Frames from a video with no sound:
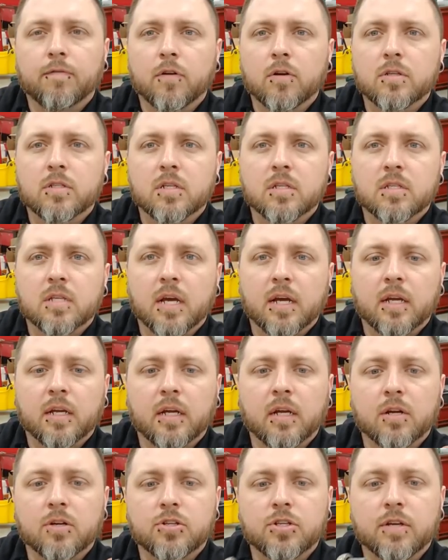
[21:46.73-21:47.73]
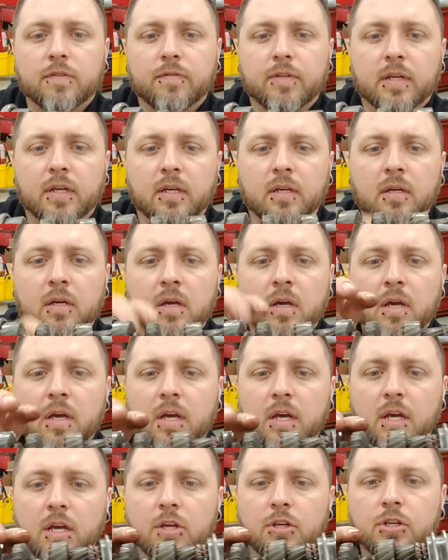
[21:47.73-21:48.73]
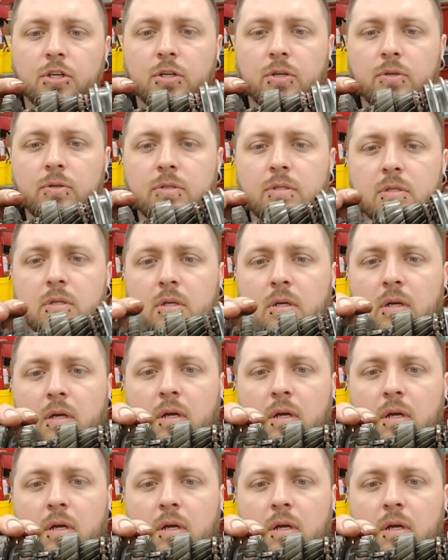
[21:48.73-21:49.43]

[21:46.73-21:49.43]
first to second gear shifting issues.